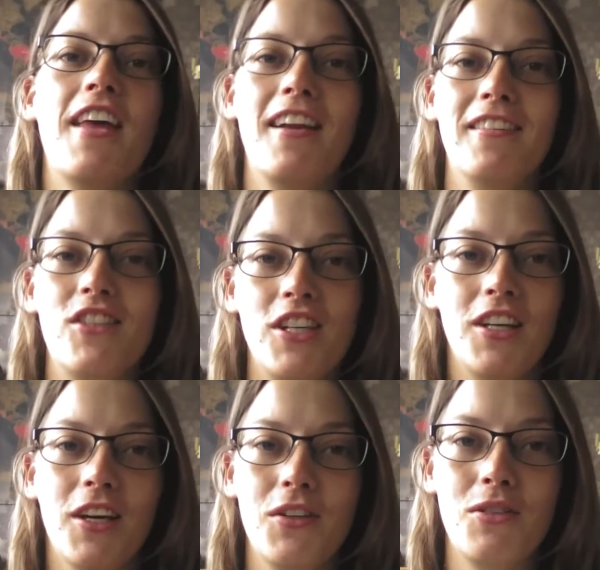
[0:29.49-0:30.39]
then she
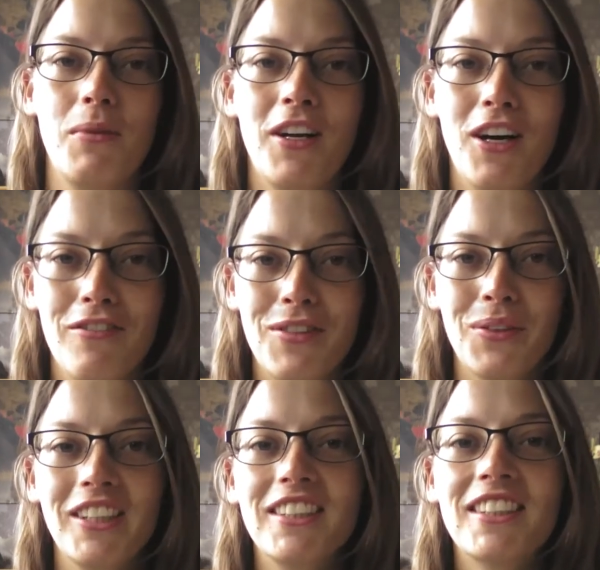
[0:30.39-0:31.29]
coached me
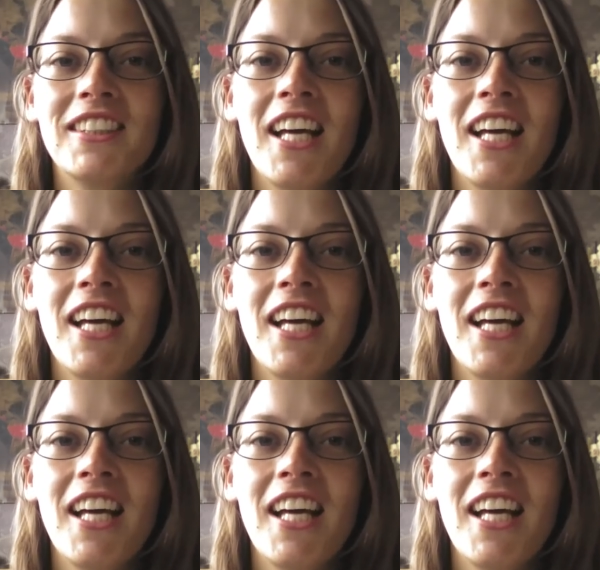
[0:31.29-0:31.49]
afterwards.